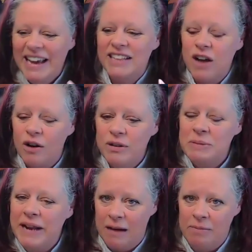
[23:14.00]
It's always
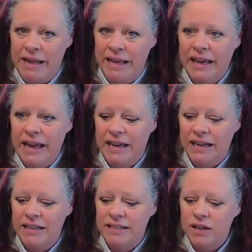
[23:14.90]
been happening.
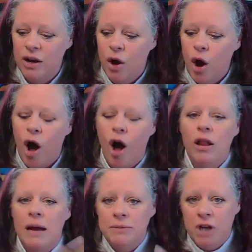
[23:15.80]
And
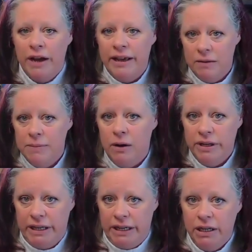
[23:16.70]
all I'm talking about
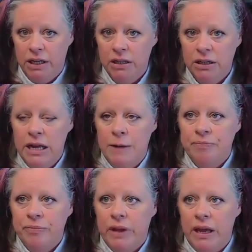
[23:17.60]
here,
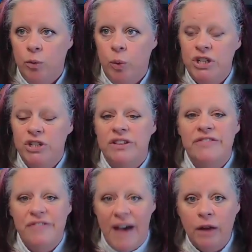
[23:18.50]
which is the
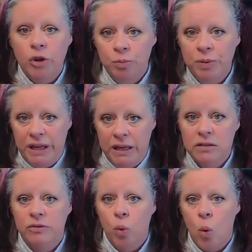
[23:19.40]
value
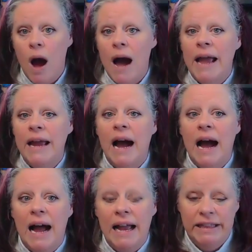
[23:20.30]
piece of why
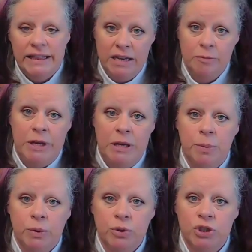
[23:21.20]
I think
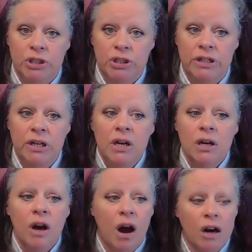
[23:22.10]
people should
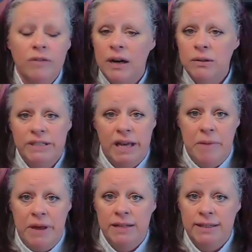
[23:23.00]
carve out 10
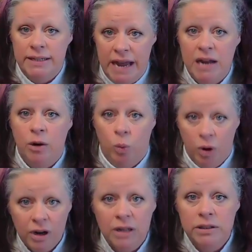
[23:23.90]
minutes a day to
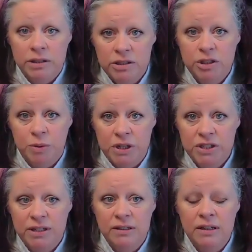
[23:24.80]
work on their
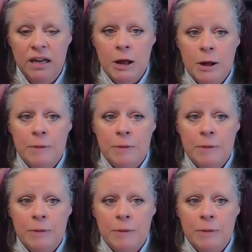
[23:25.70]
intuition,